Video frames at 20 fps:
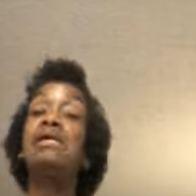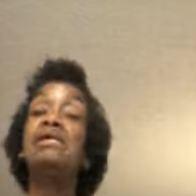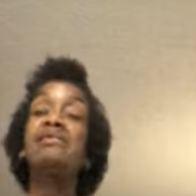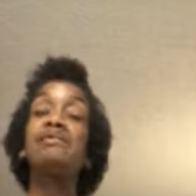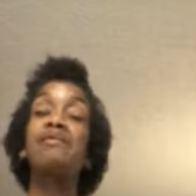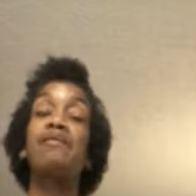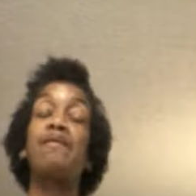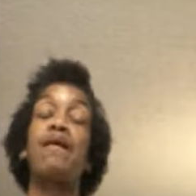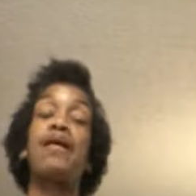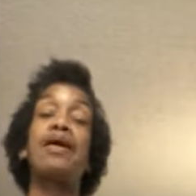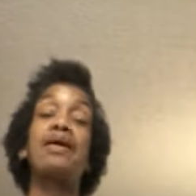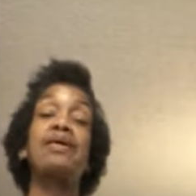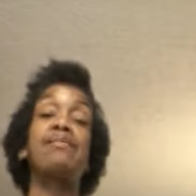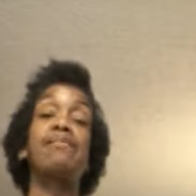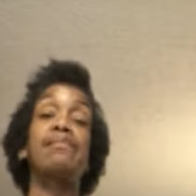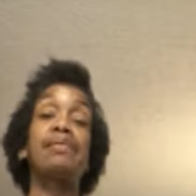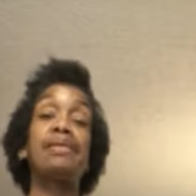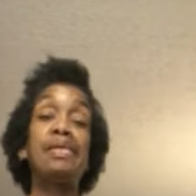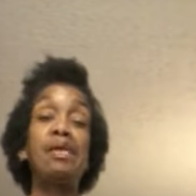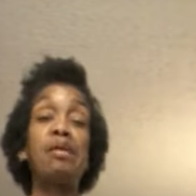So I am
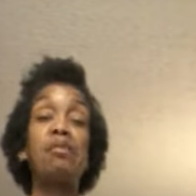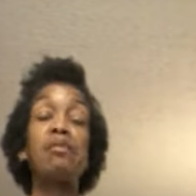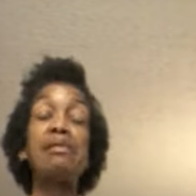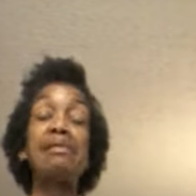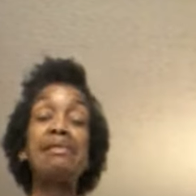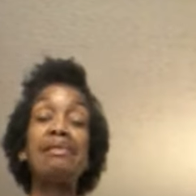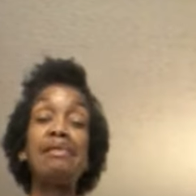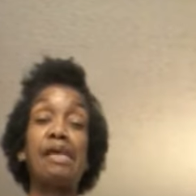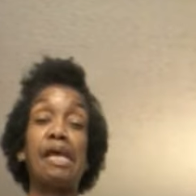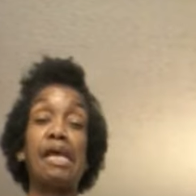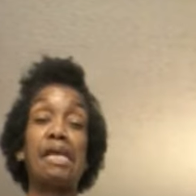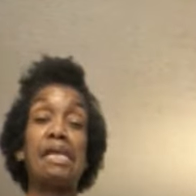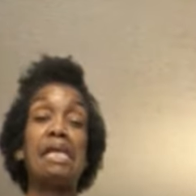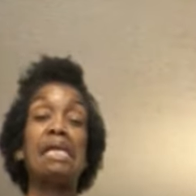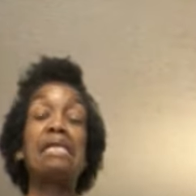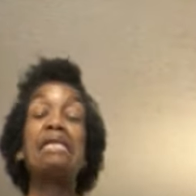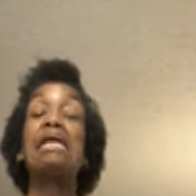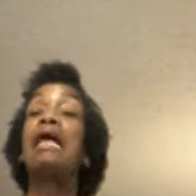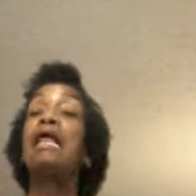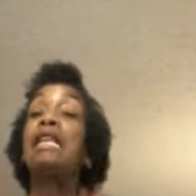so
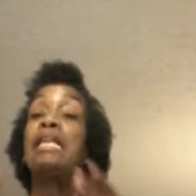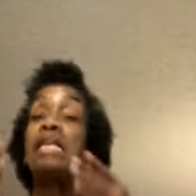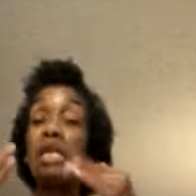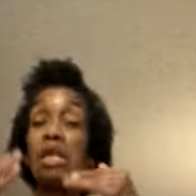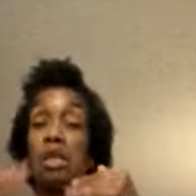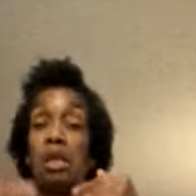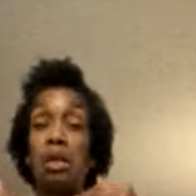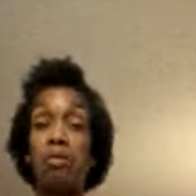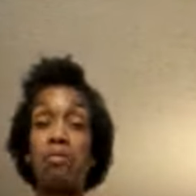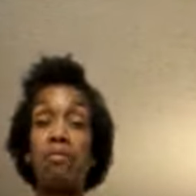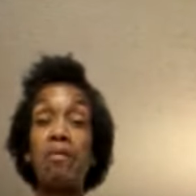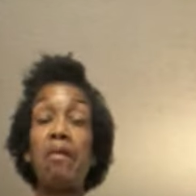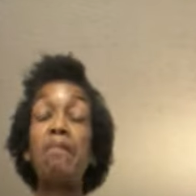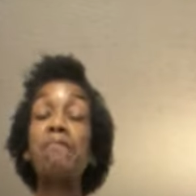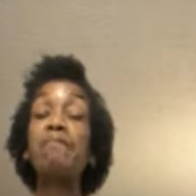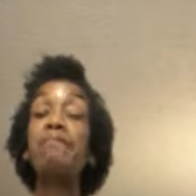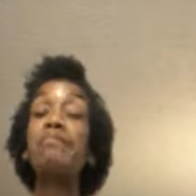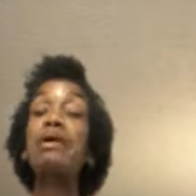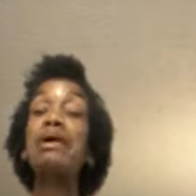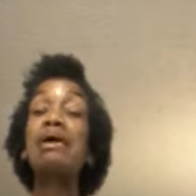excited that there
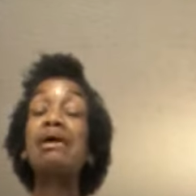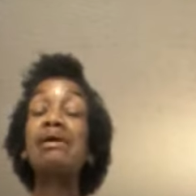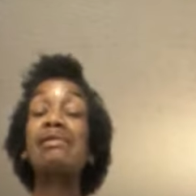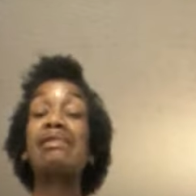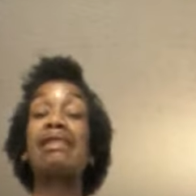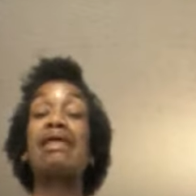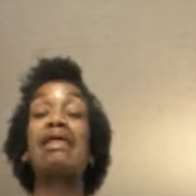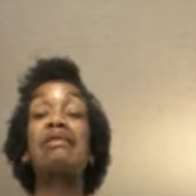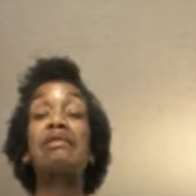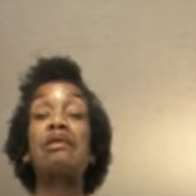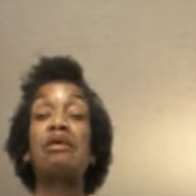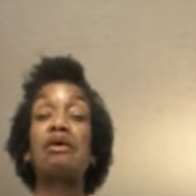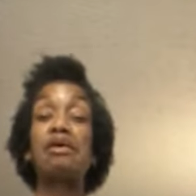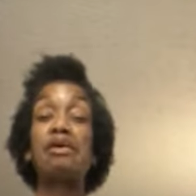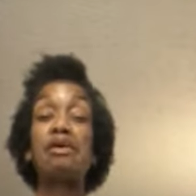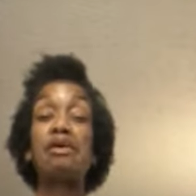won't be a class on